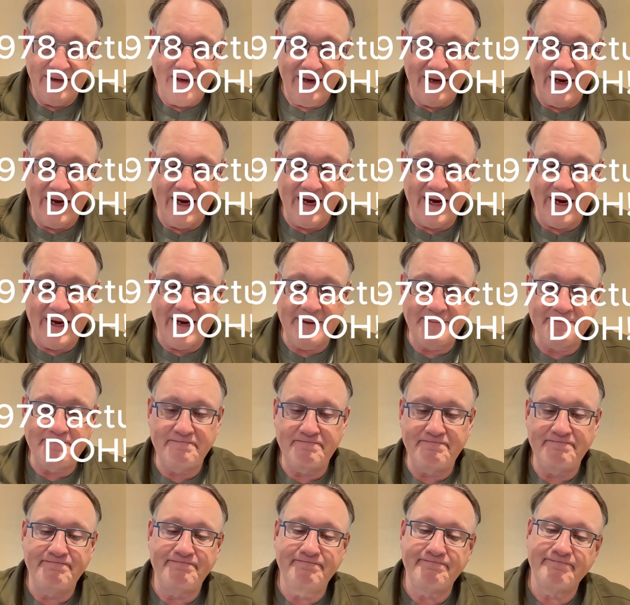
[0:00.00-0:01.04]
I
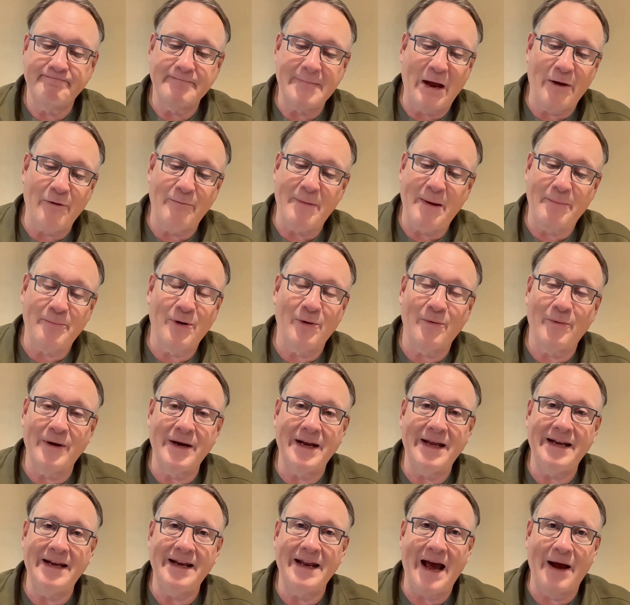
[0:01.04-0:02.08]
remember when
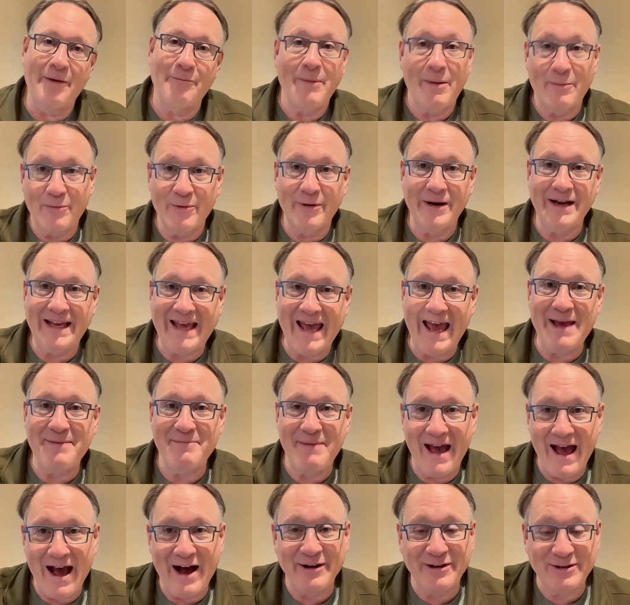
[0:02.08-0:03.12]
it
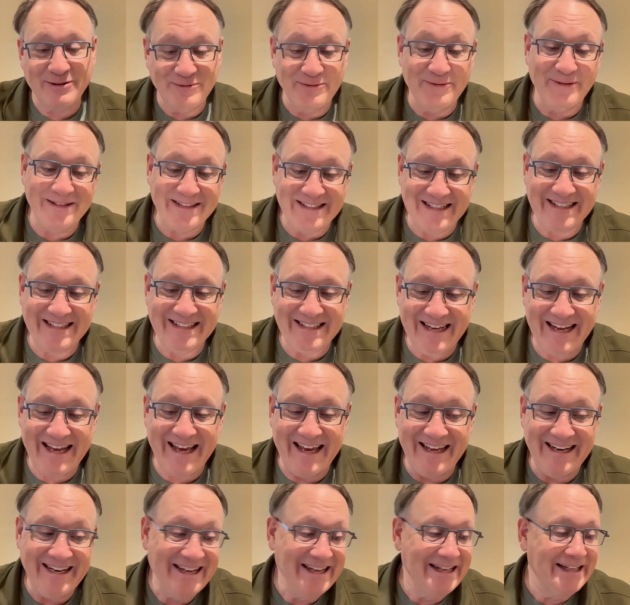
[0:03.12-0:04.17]
came out because we went to see
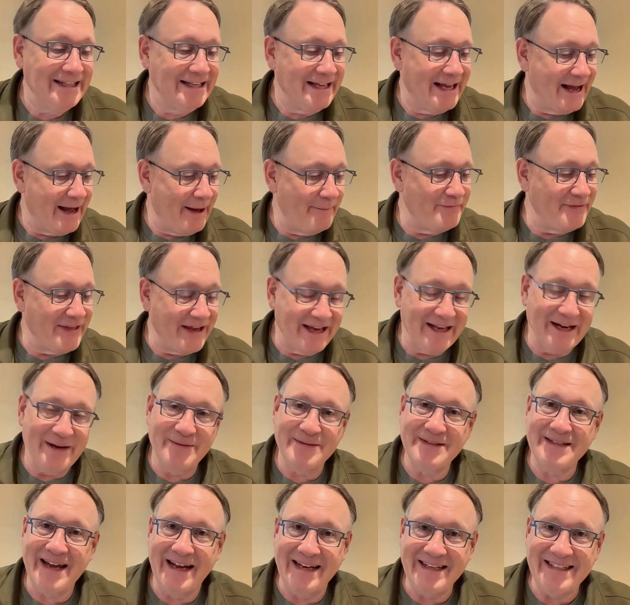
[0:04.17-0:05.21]
it. I'm thinking it
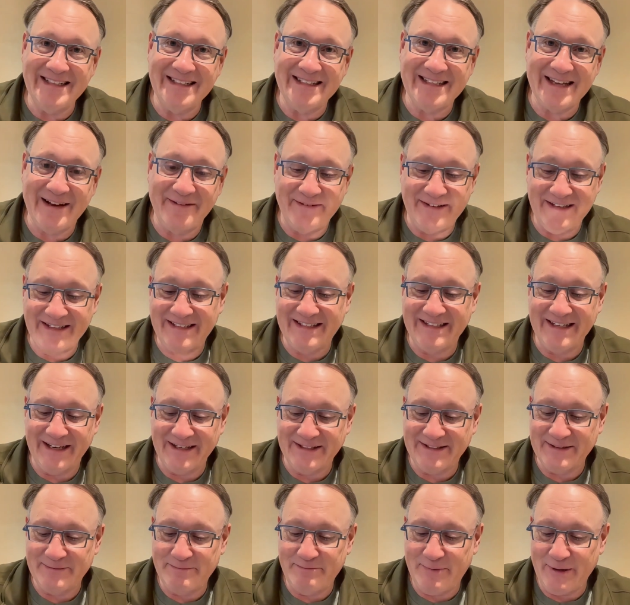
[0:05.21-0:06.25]
was
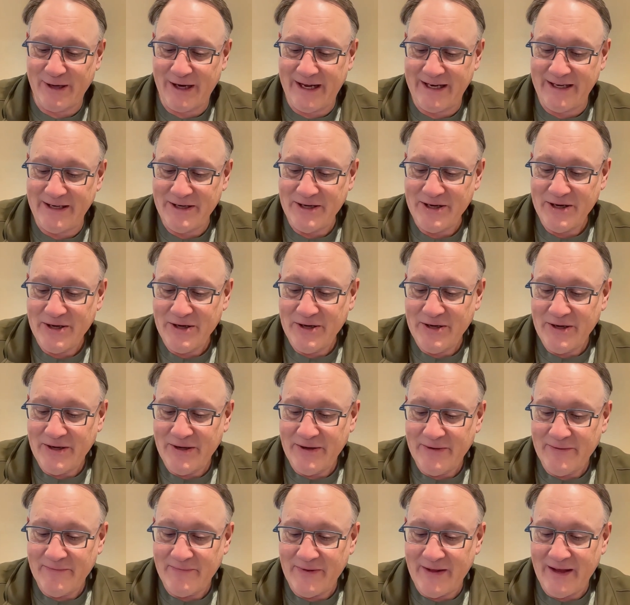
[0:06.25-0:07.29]
1976, but
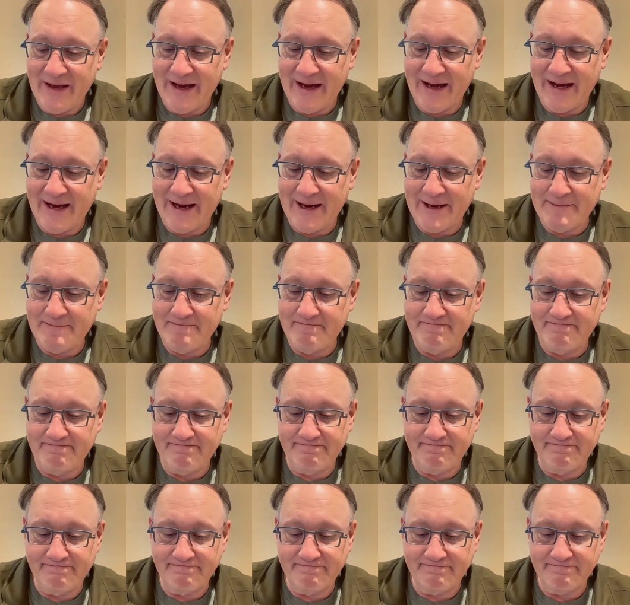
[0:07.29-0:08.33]

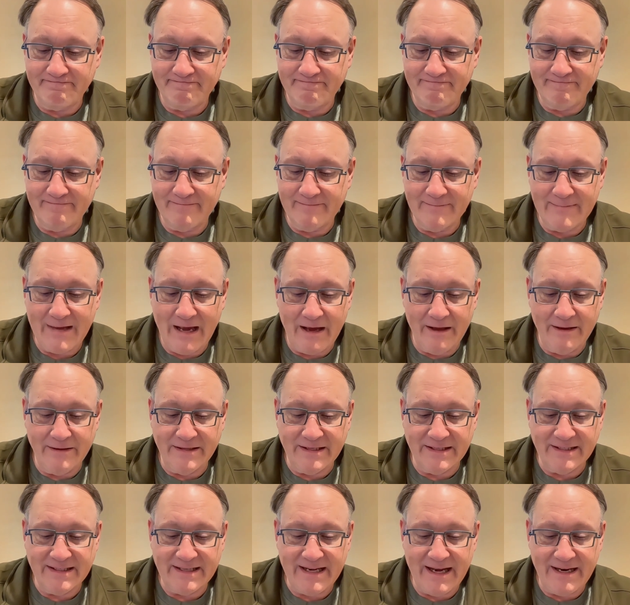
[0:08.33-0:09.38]

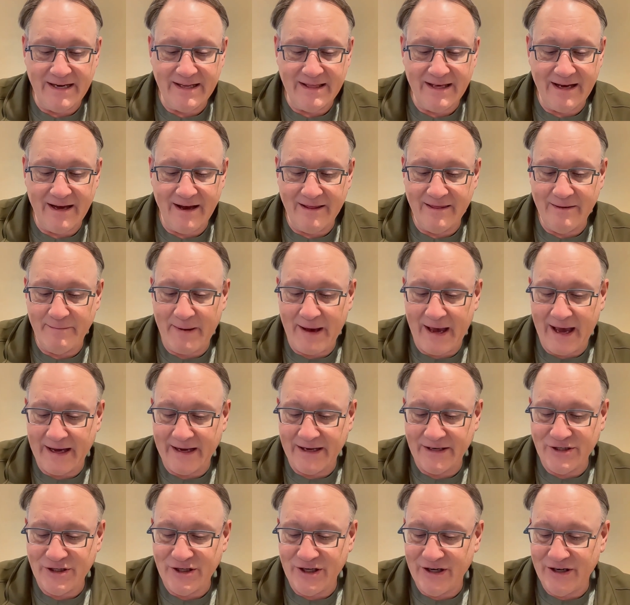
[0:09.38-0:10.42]
does it say anything on the
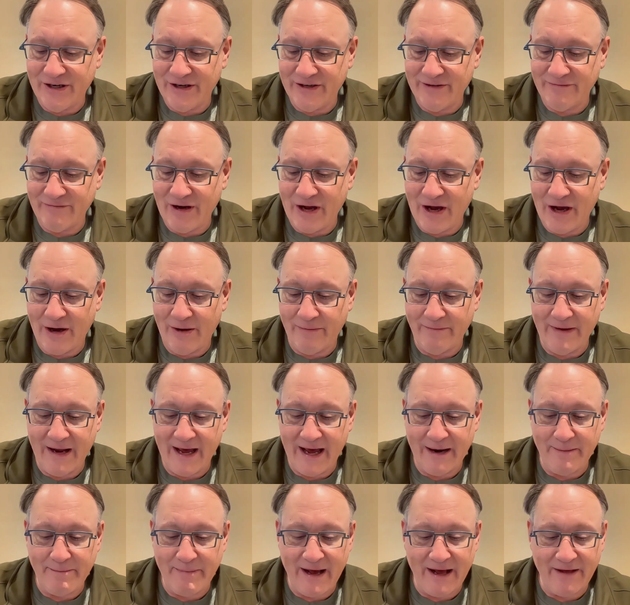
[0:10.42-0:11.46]
package here? No,
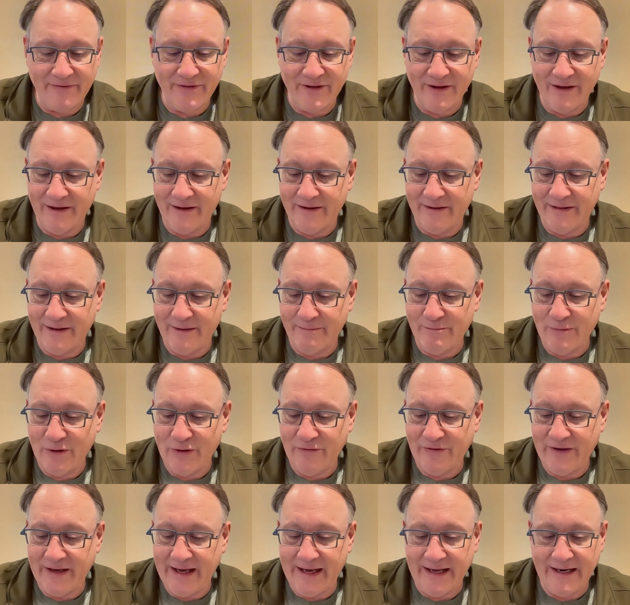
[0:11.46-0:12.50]
not about the
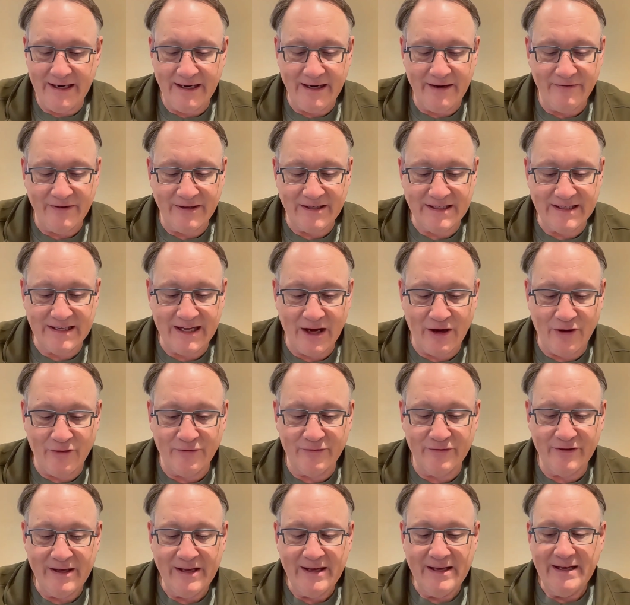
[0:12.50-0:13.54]
movie in and of
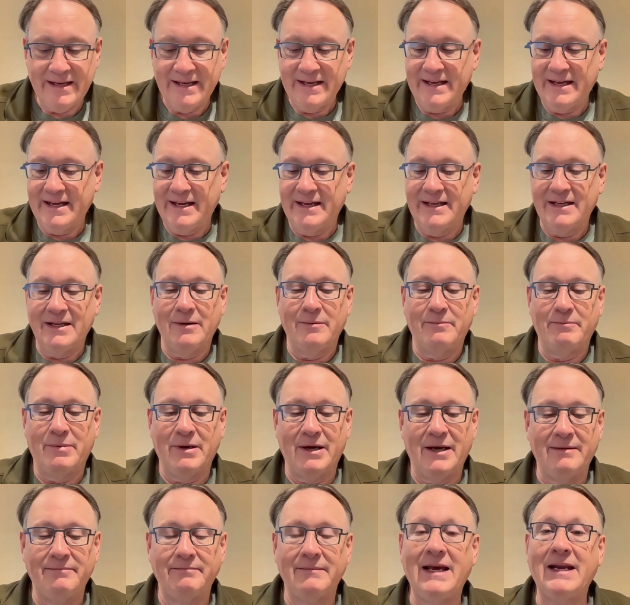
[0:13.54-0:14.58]
itself.
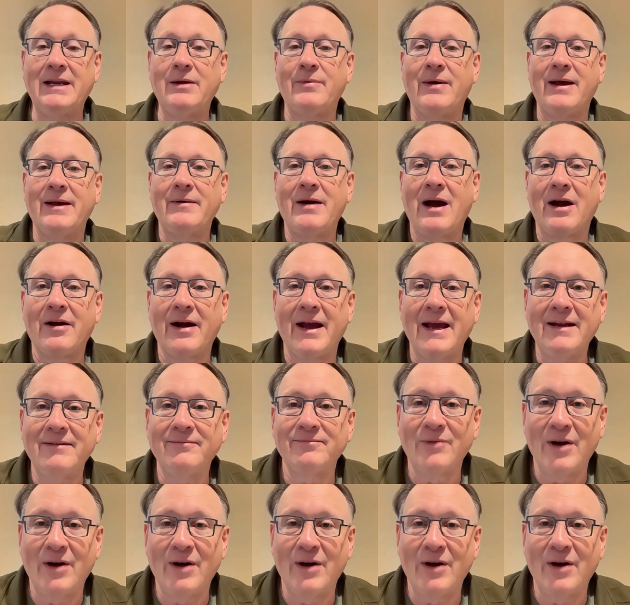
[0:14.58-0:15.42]
But anyway, all right.